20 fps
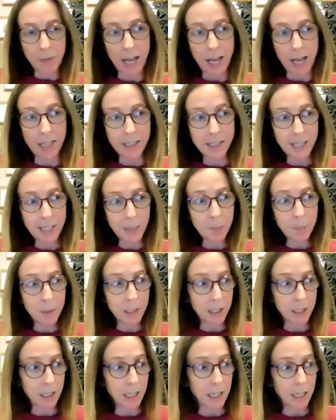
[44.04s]
and
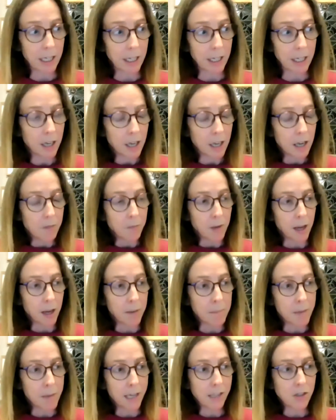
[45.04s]
typically a
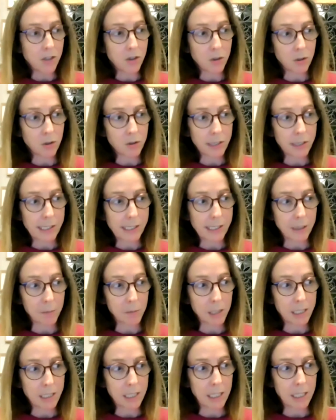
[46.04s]
mentor is
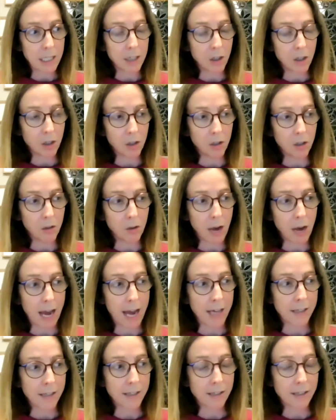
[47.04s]
somebody who
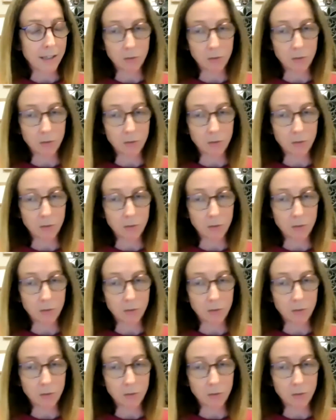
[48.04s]
has